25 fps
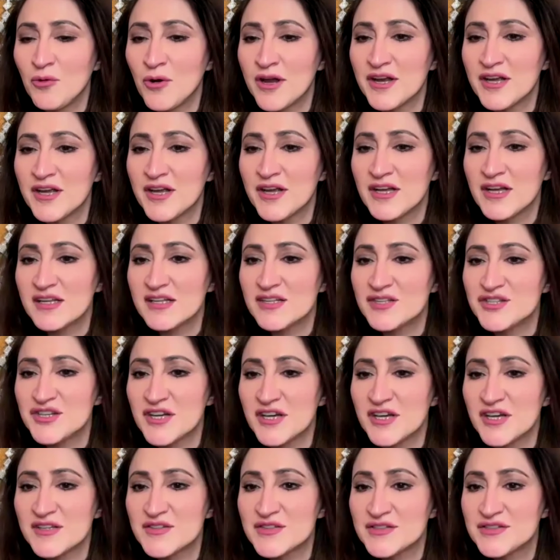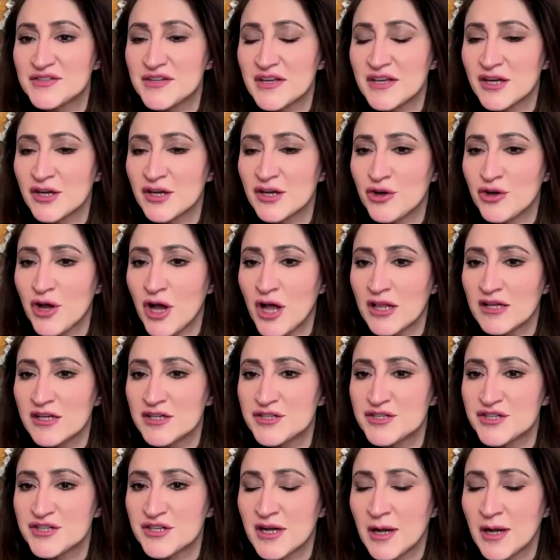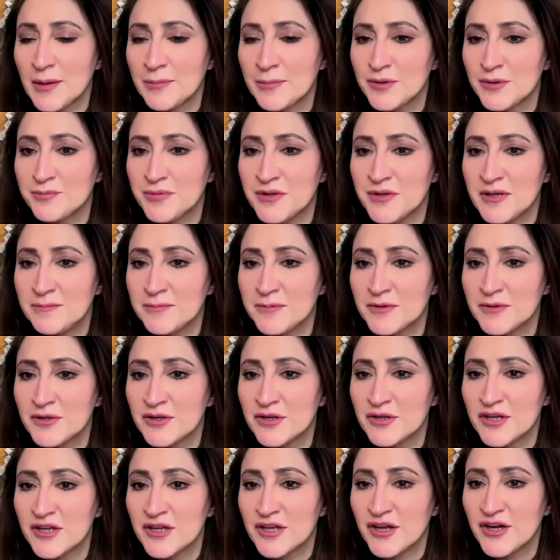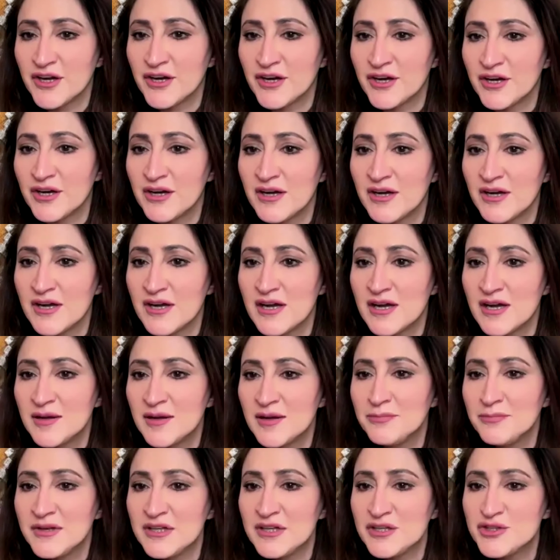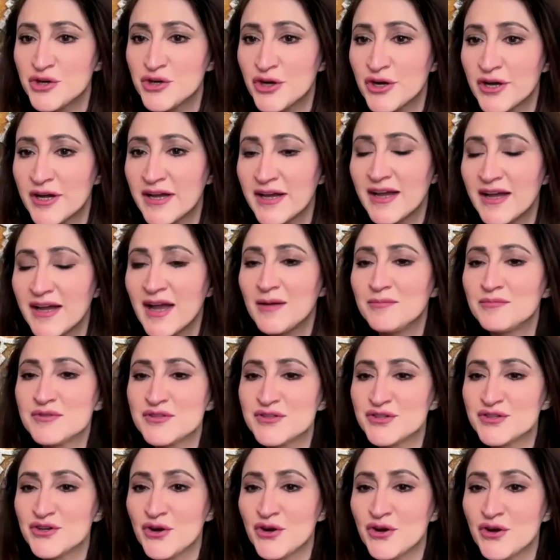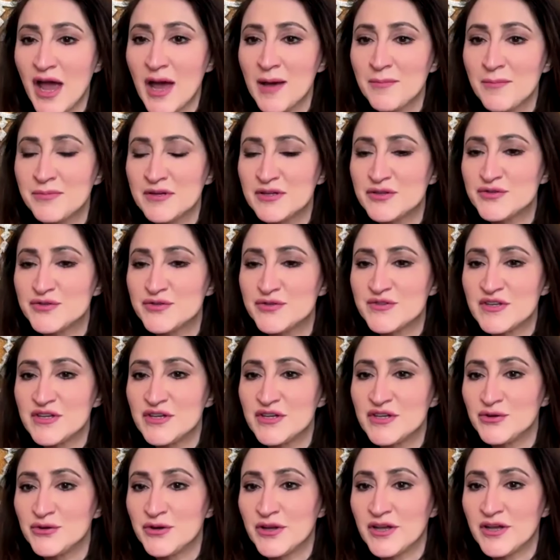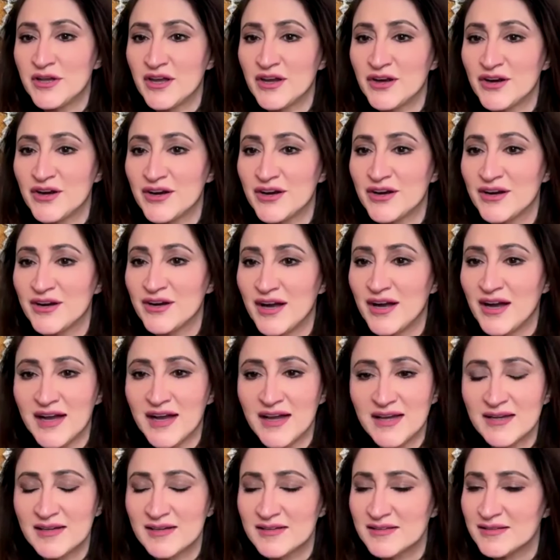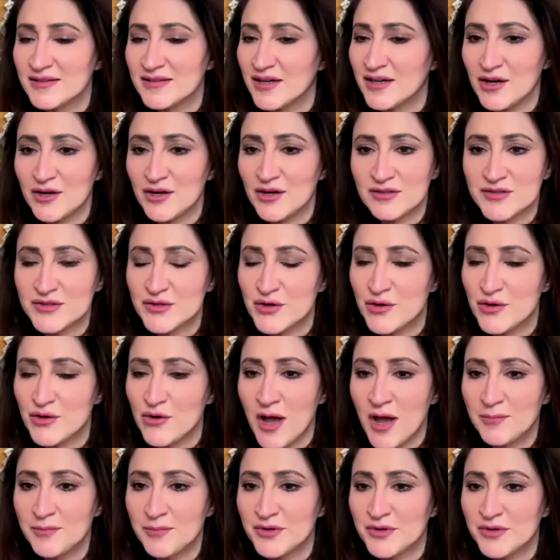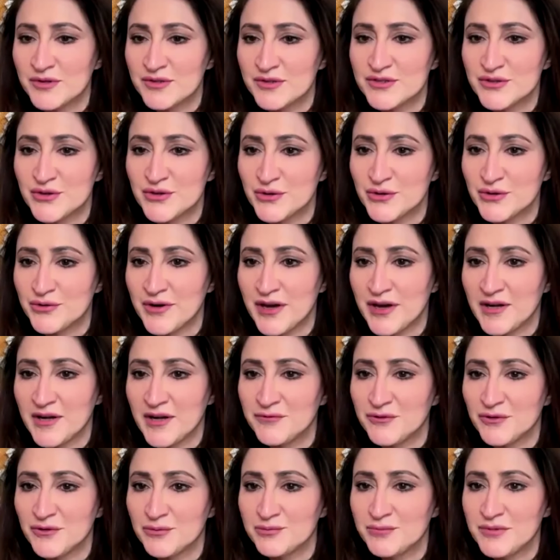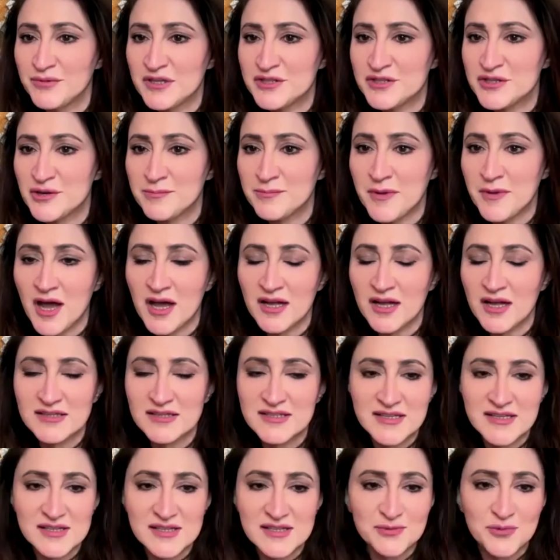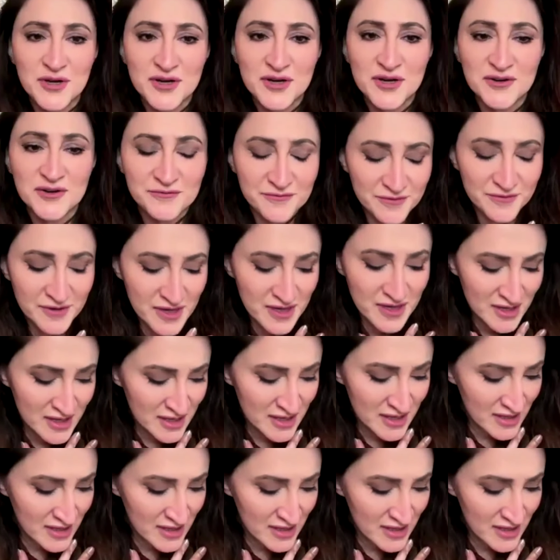want to just acknowledge a couple of people here. Bijoy, I'm so happy to see you here. So humbled, so grateful. Bijoy Mahanti is one of